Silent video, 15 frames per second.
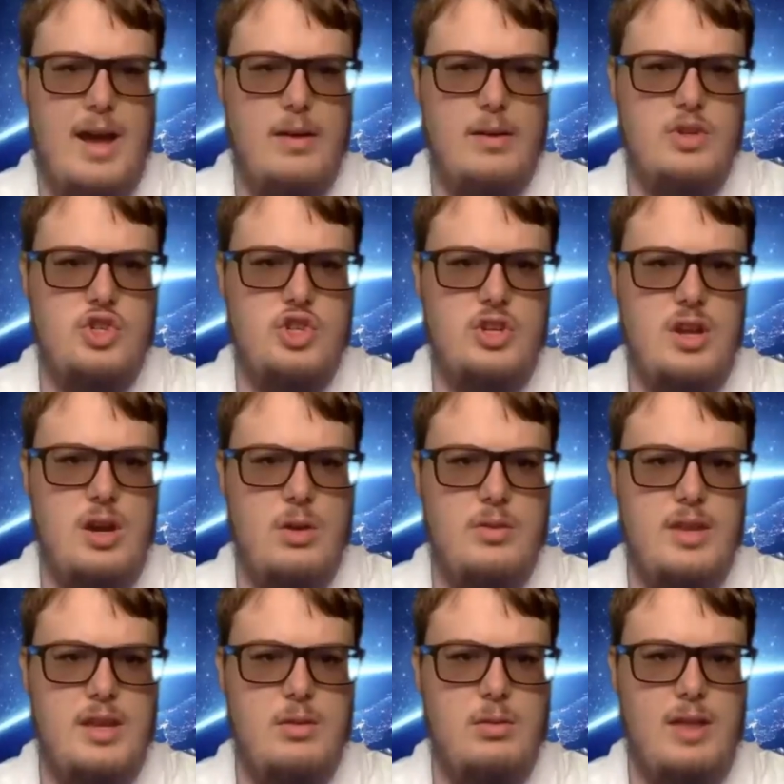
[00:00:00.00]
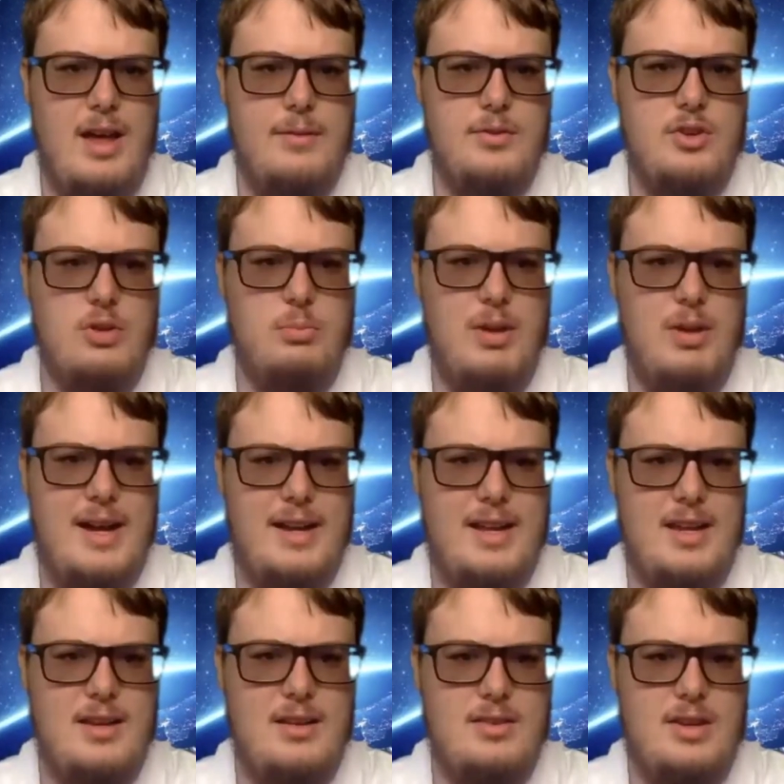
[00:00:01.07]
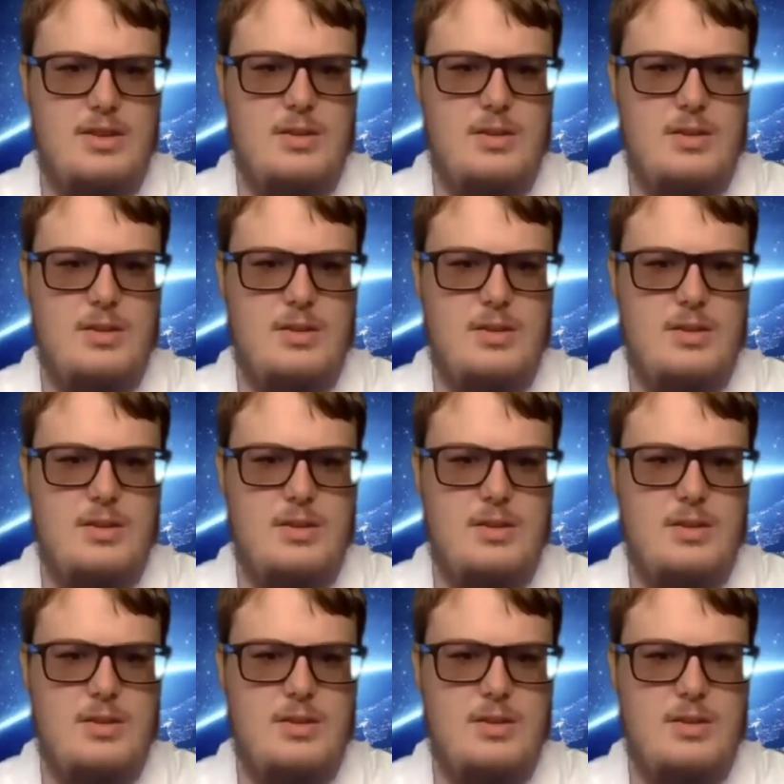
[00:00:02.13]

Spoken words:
did you know that you left your body? Did you